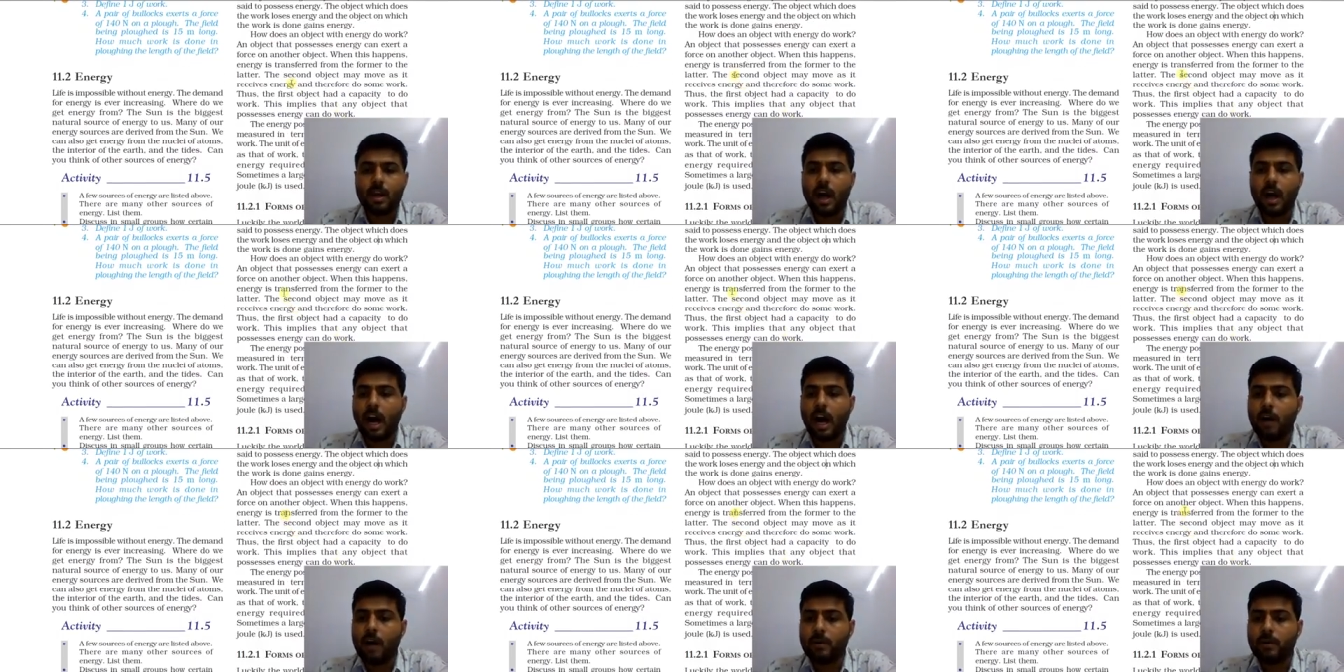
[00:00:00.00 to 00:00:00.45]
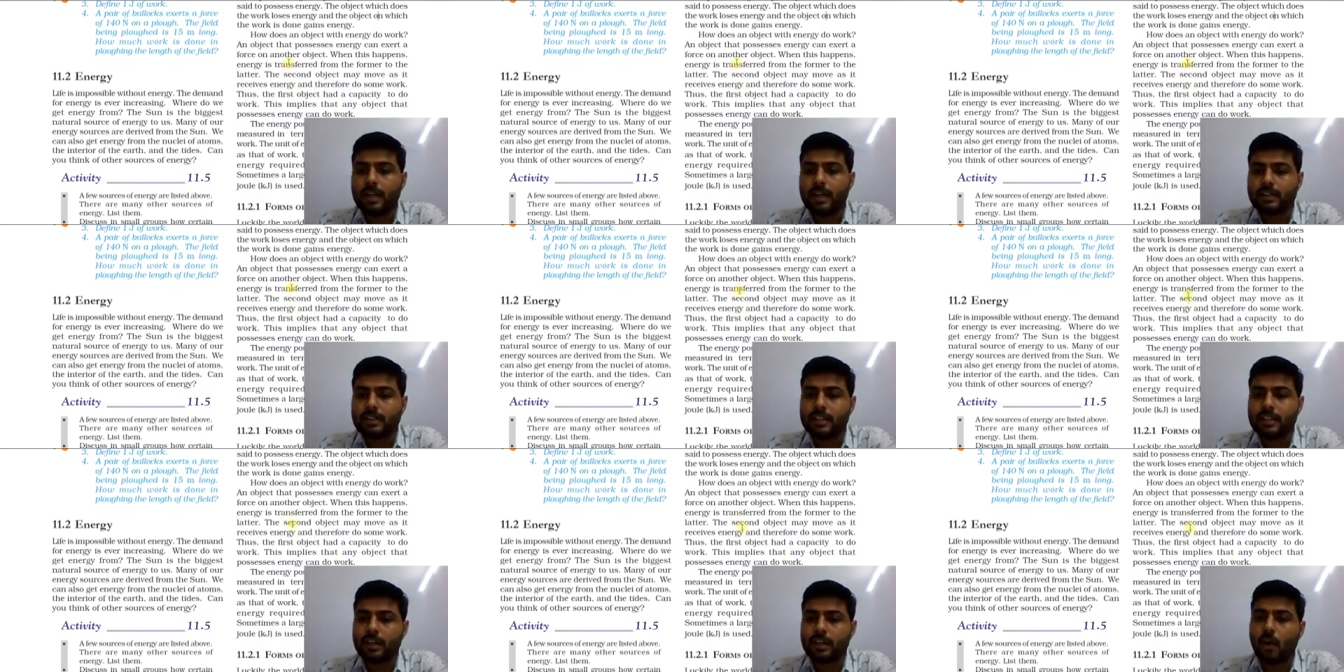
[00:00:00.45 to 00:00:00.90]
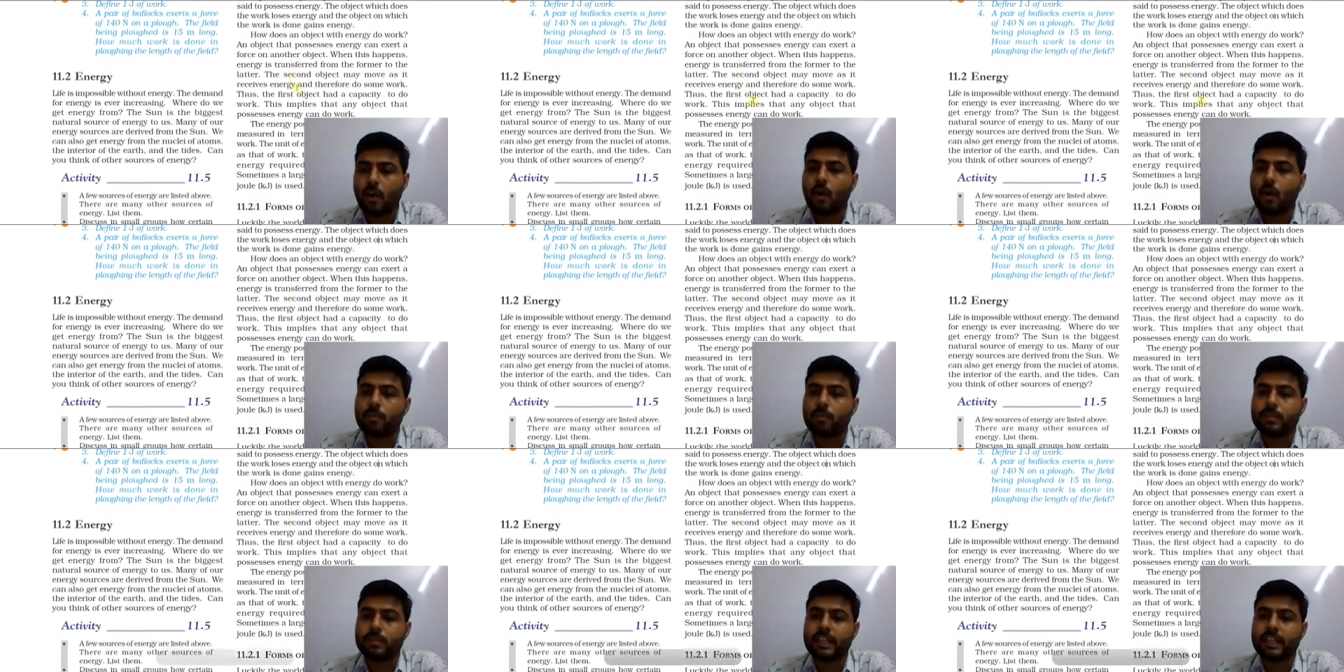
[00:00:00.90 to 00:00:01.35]
How does an
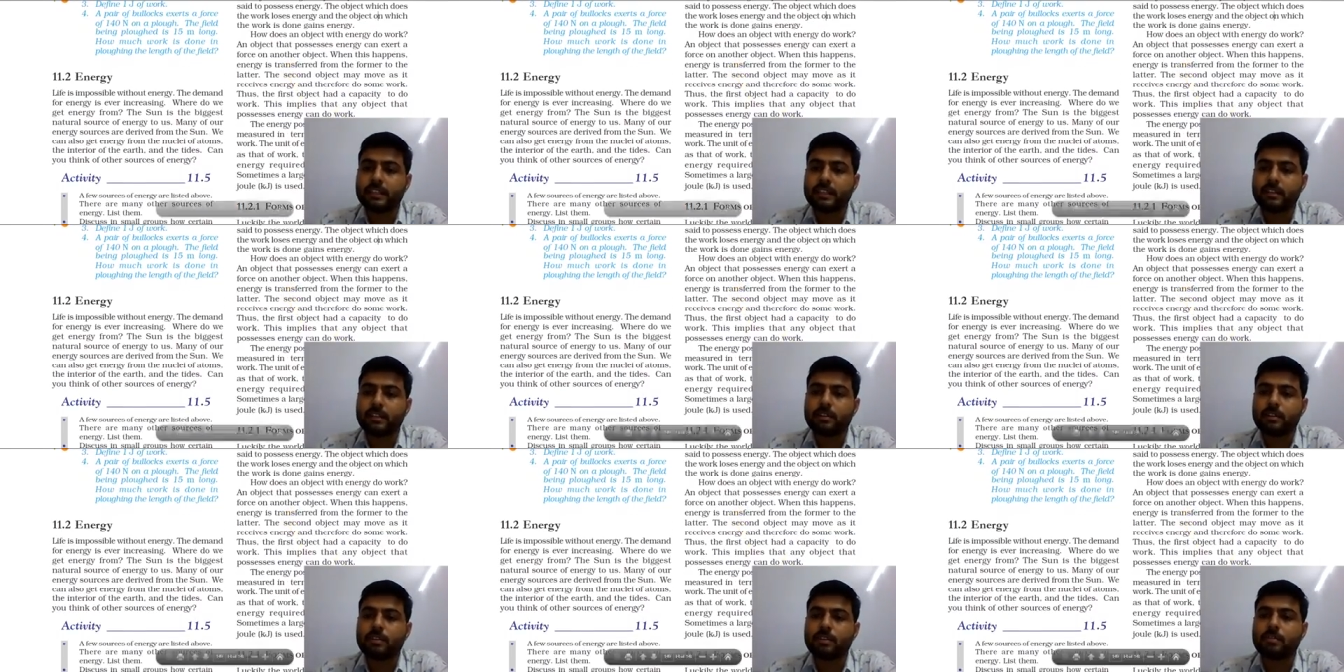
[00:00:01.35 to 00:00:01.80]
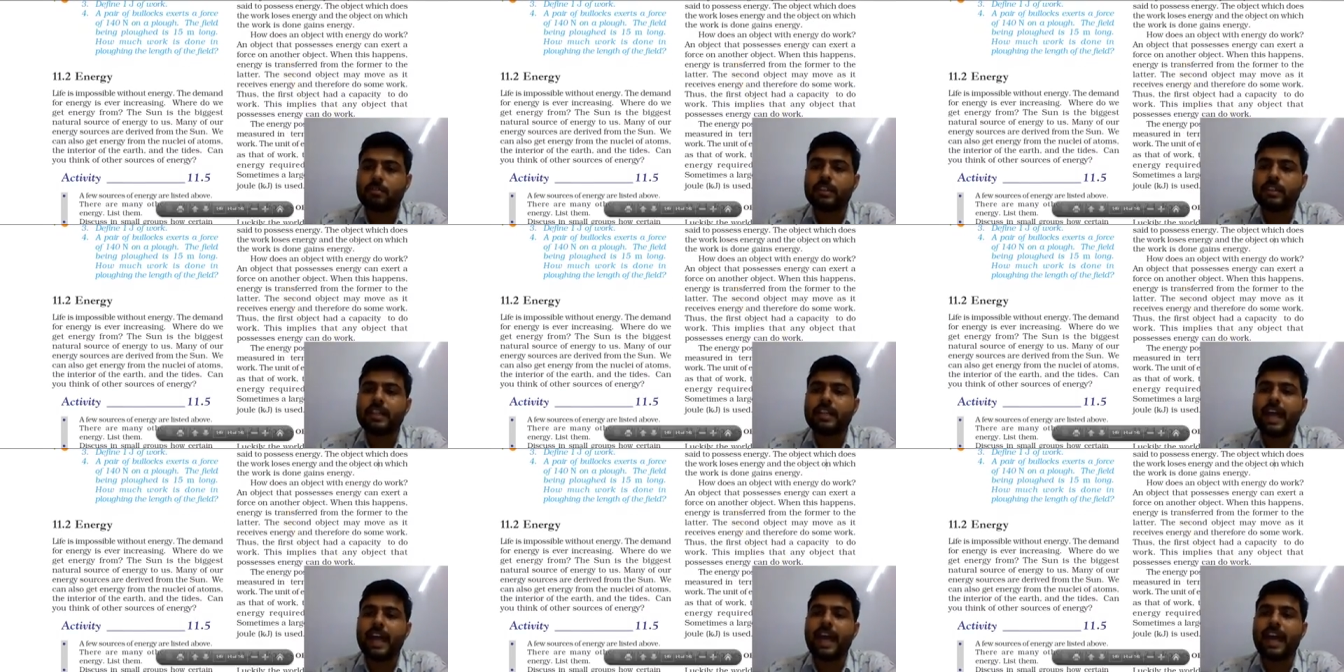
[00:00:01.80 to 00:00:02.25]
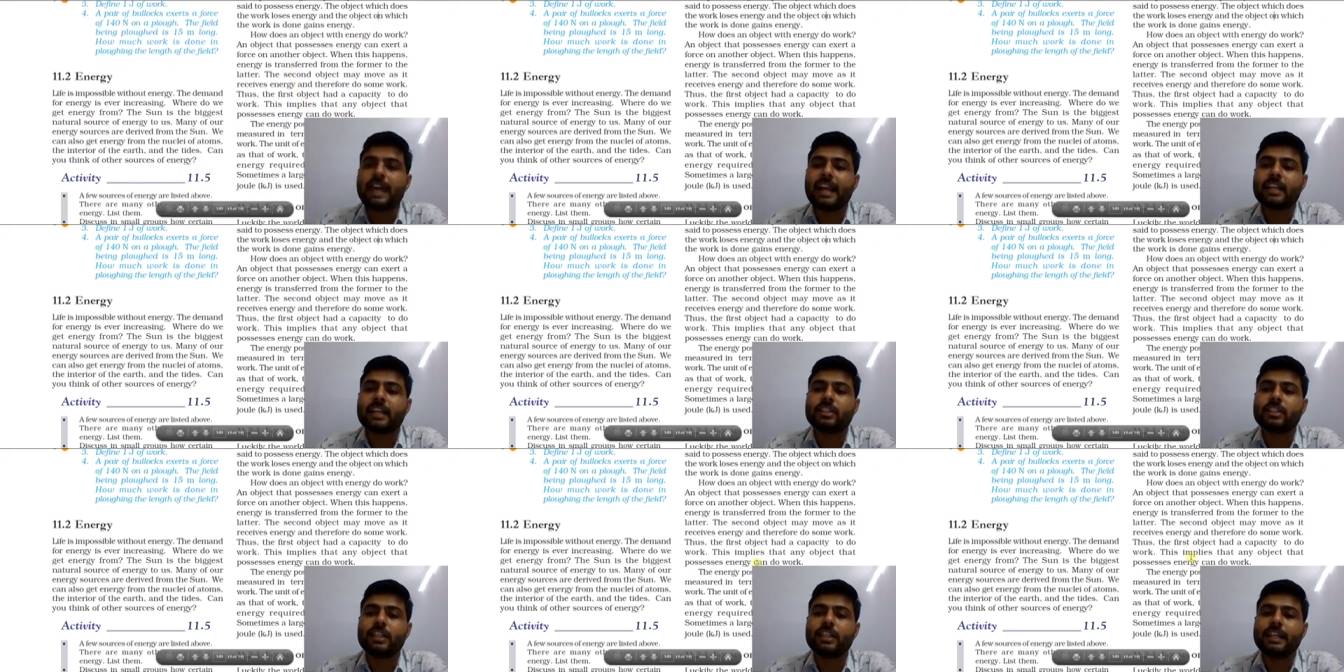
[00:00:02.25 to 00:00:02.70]
object with
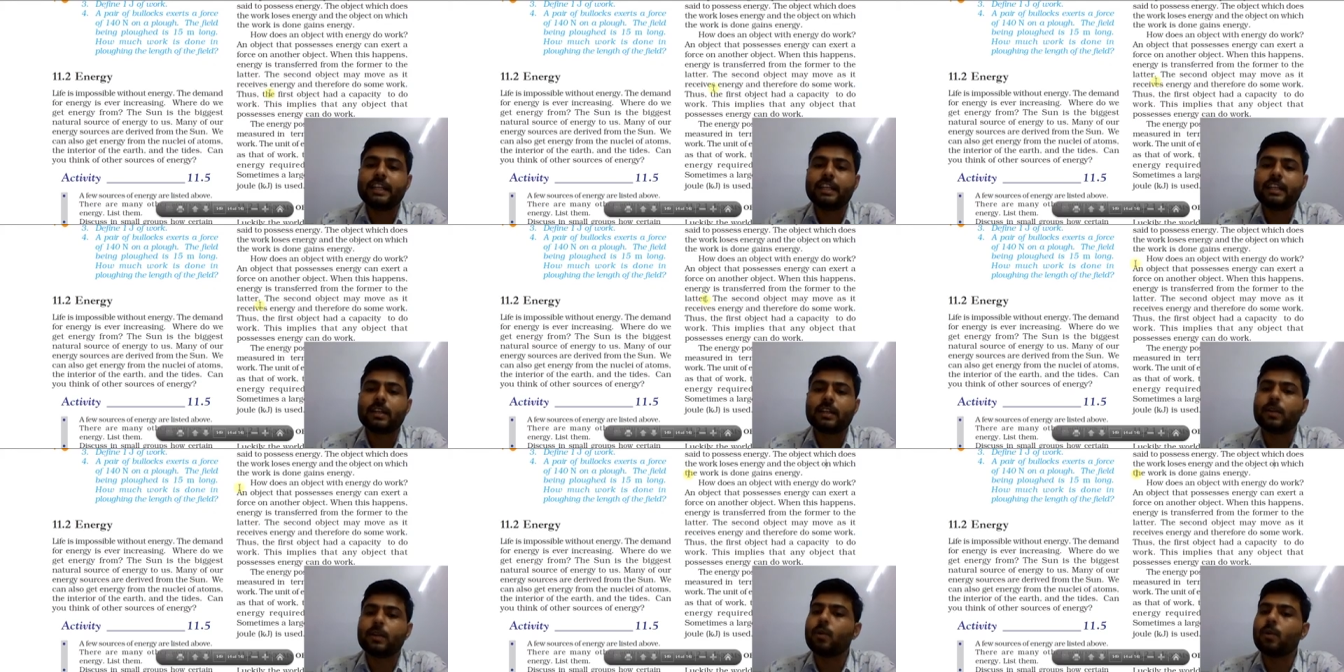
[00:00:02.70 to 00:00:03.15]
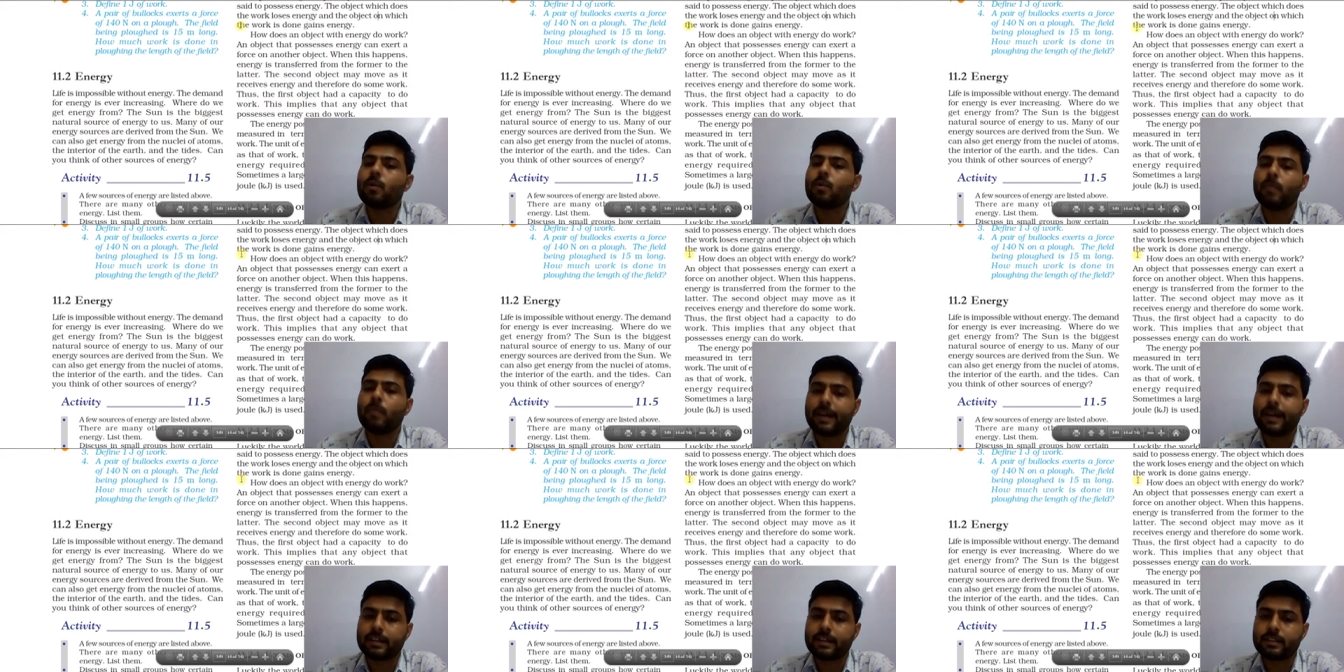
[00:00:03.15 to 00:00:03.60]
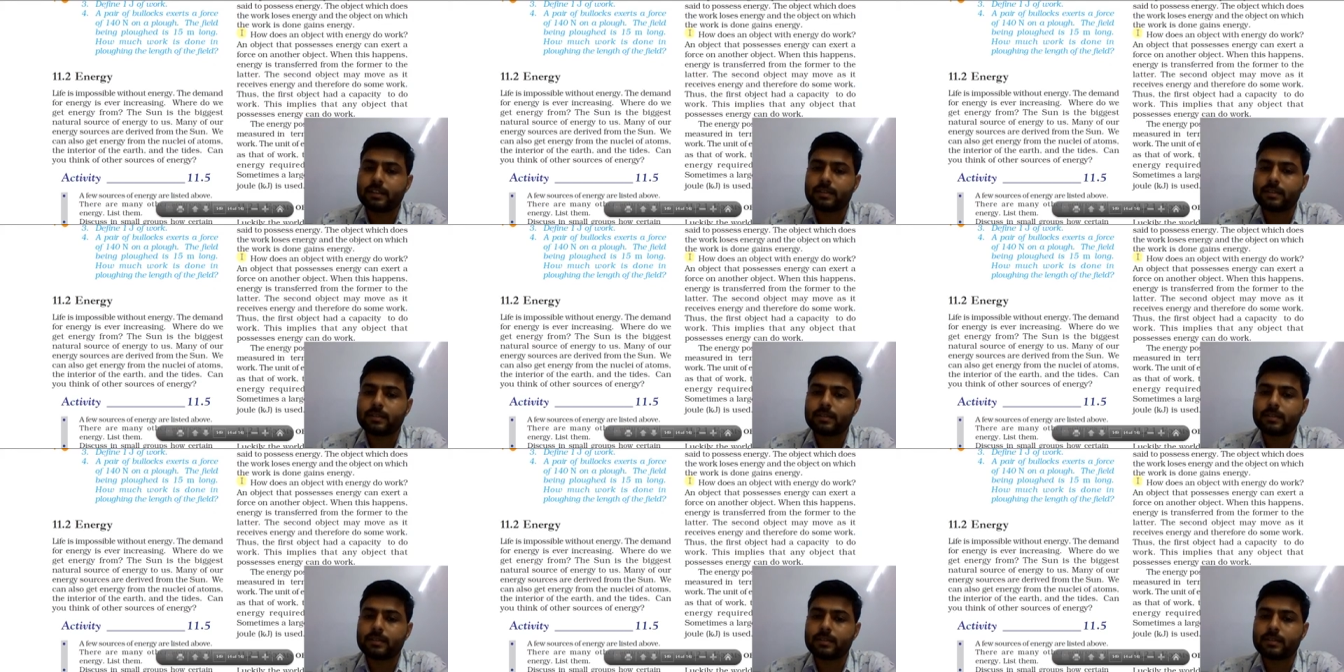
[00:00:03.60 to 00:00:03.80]
energy do work?